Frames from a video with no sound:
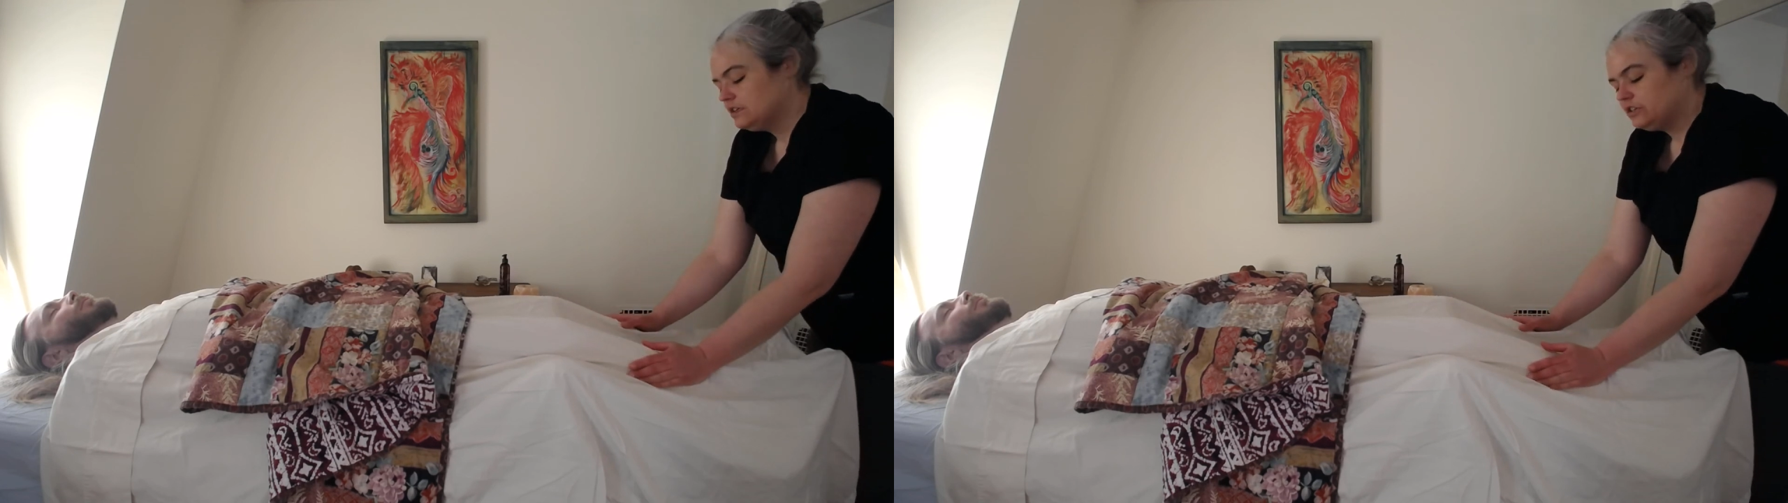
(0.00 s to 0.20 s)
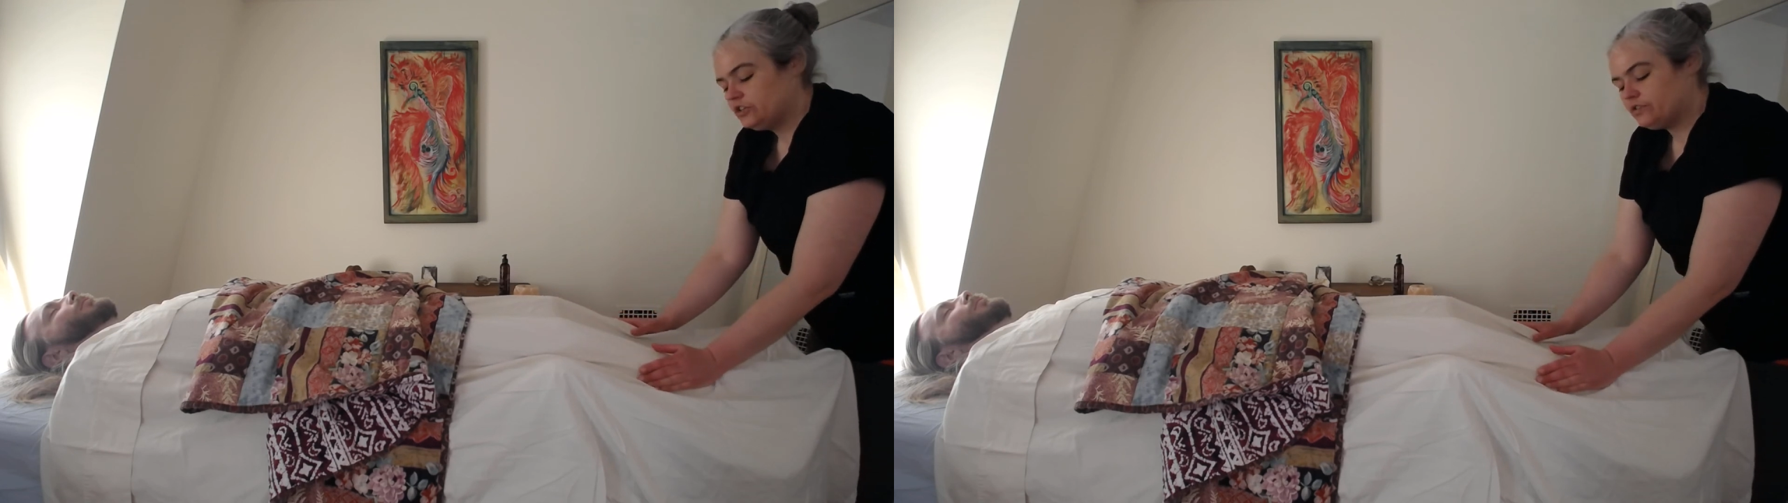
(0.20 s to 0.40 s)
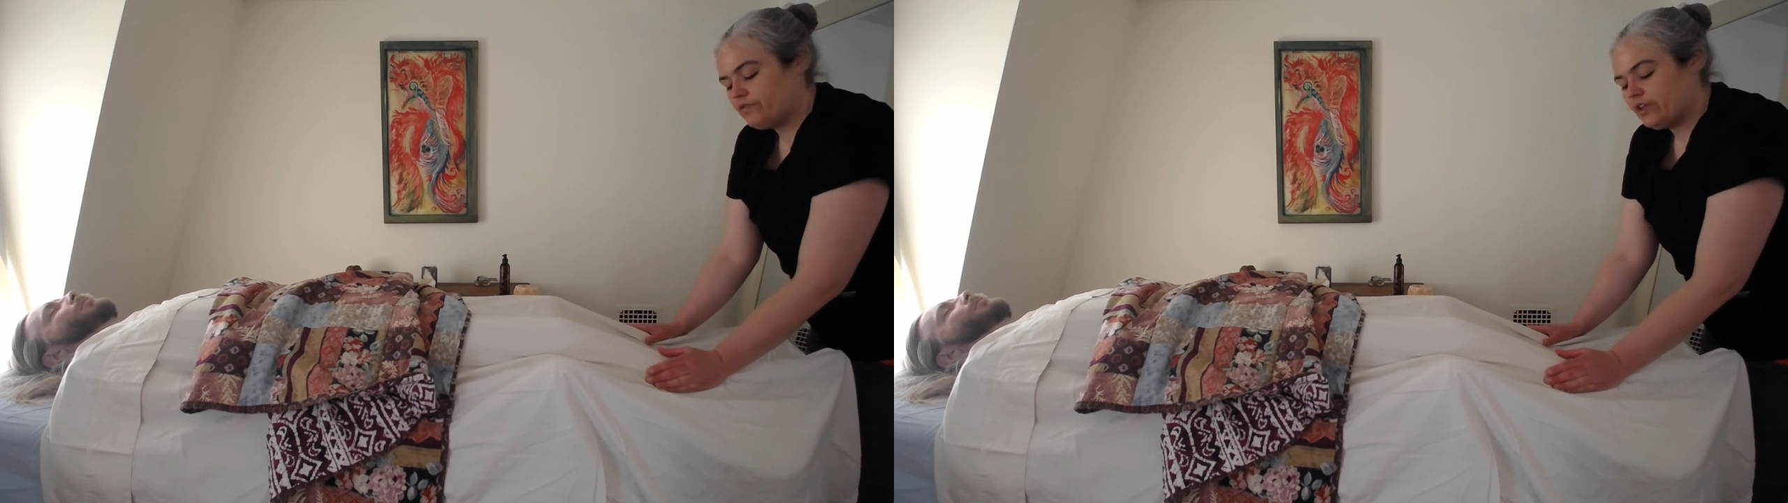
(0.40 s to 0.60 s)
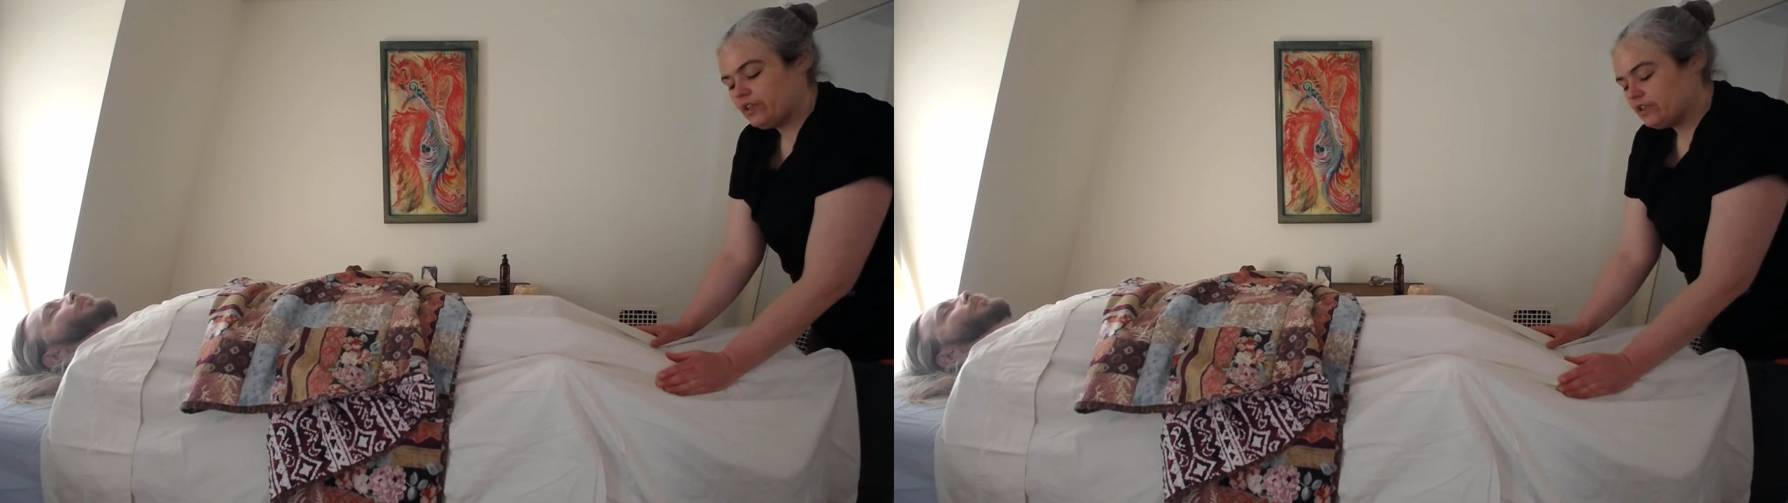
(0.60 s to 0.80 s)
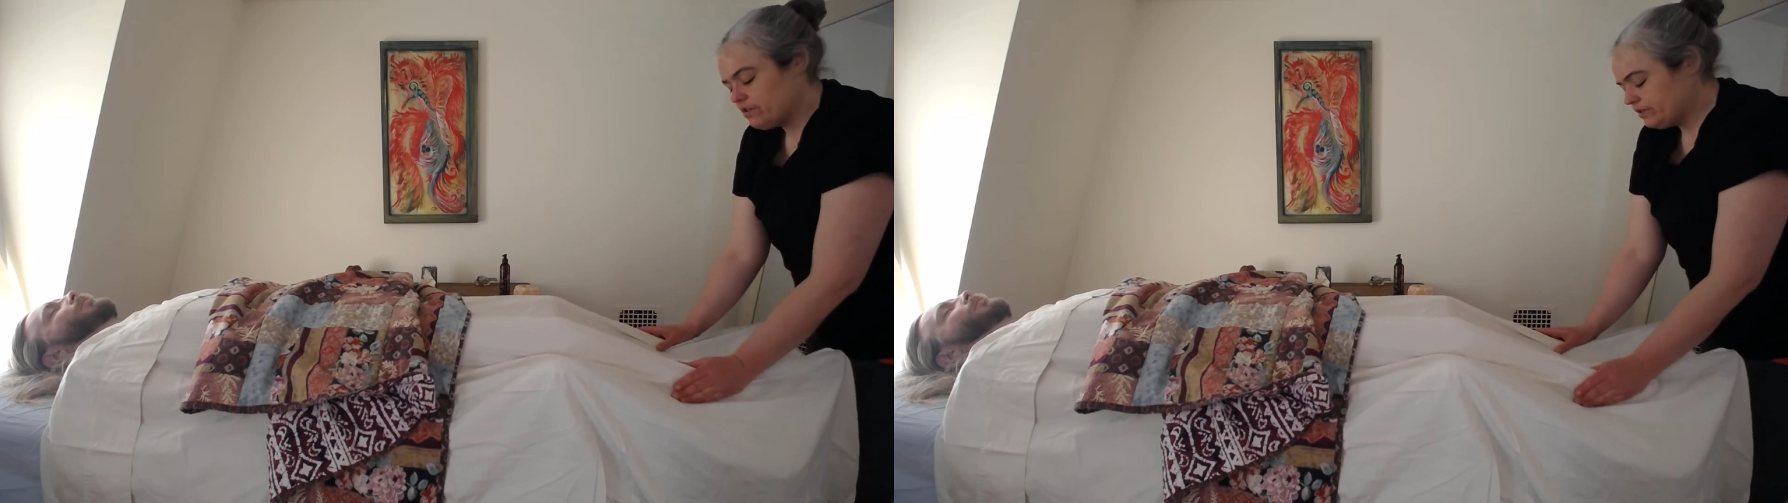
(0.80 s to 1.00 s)
just
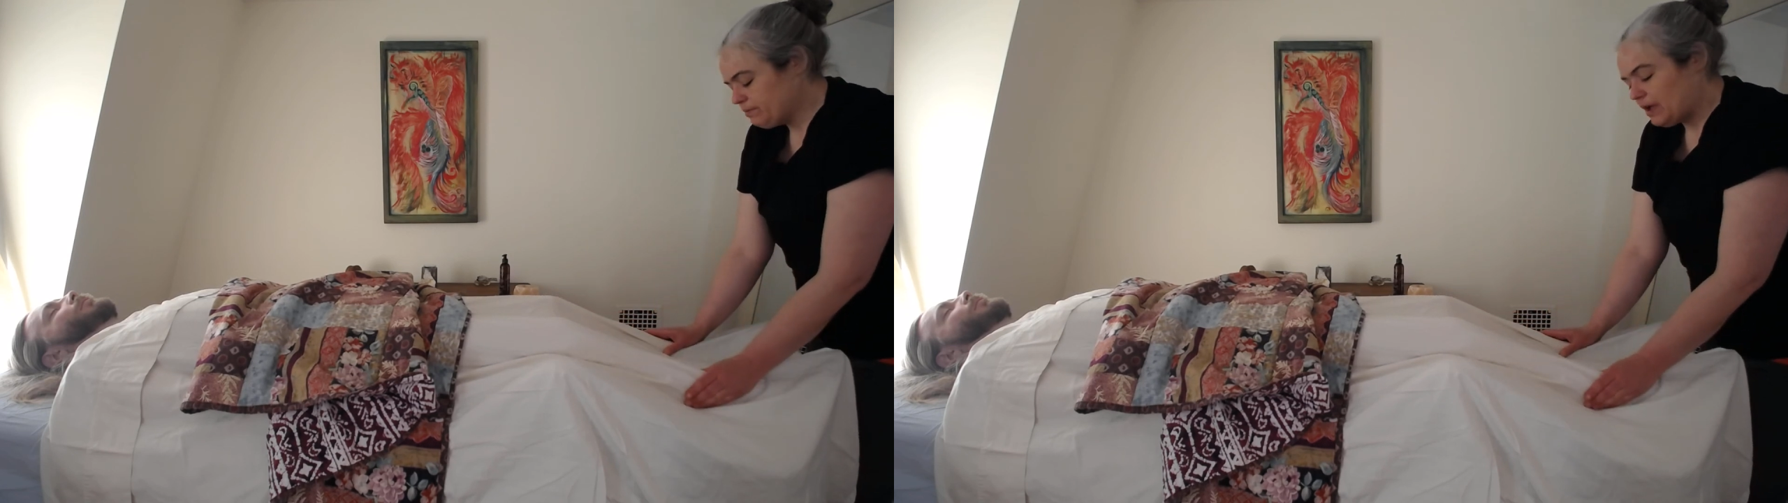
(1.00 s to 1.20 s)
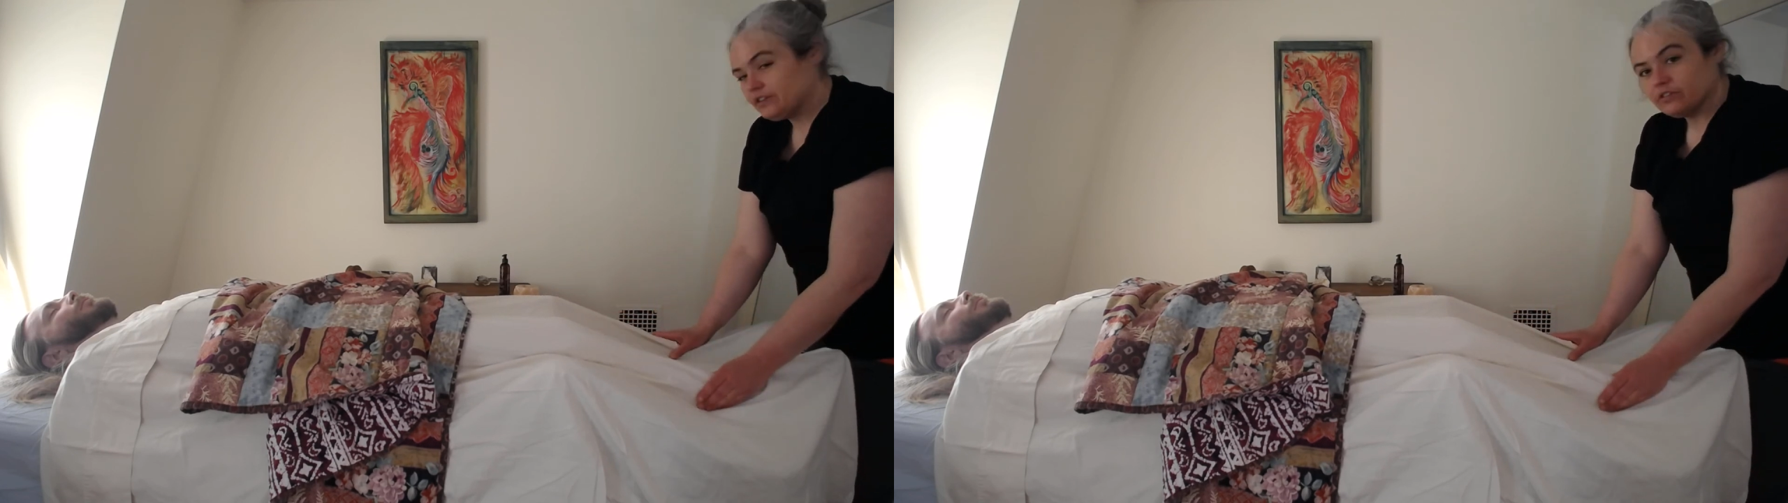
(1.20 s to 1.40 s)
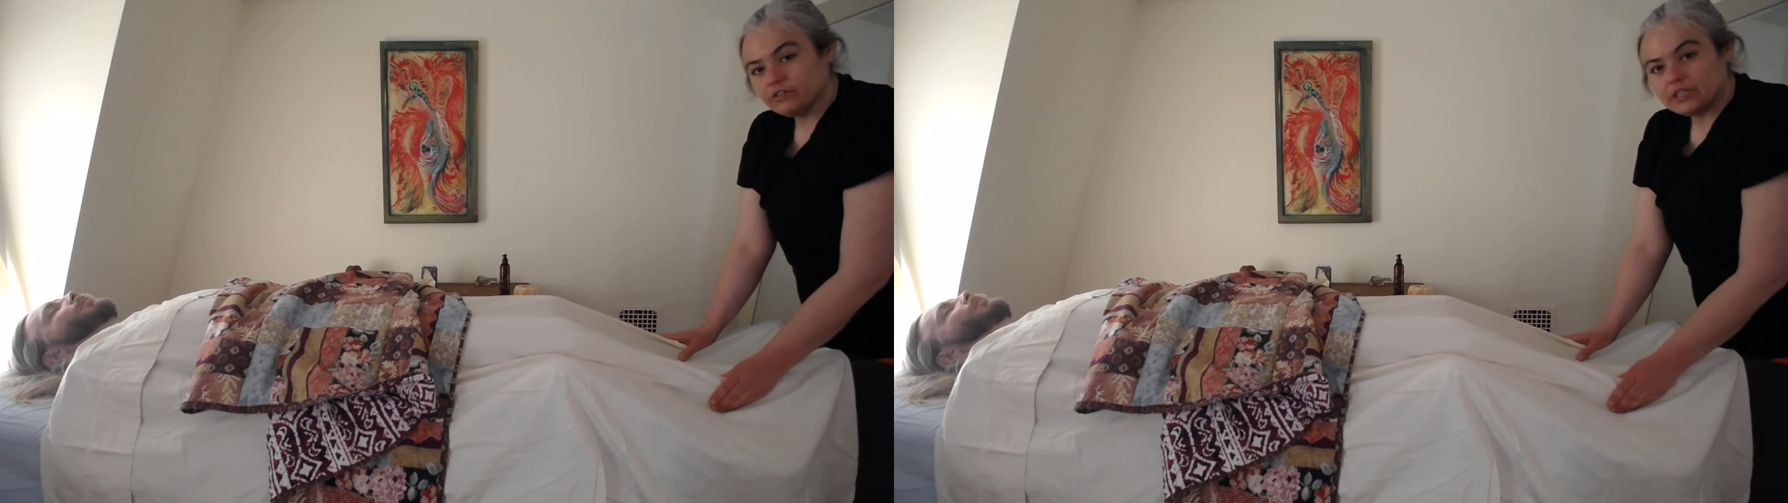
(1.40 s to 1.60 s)
feeling those muscles